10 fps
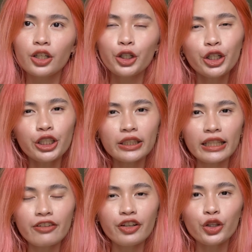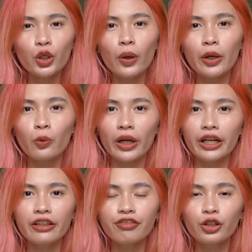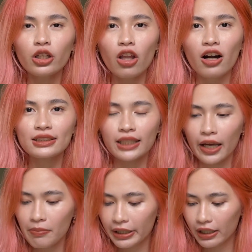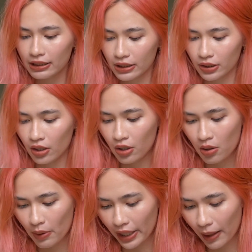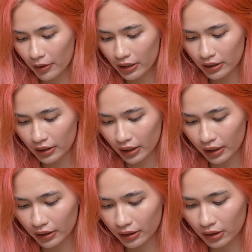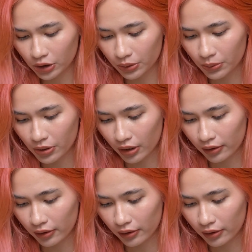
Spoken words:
hurt even though I wear it for a long time because, wait, I'm gonna take the shoes.